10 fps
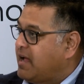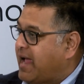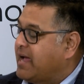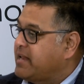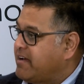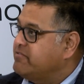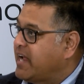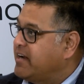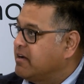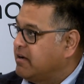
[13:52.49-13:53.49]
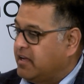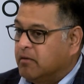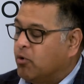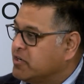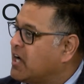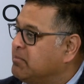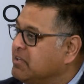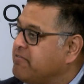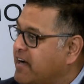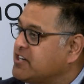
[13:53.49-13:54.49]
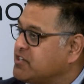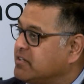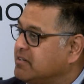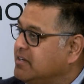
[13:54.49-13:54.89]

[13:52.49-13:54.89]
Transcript: and have data in a more timely fashion?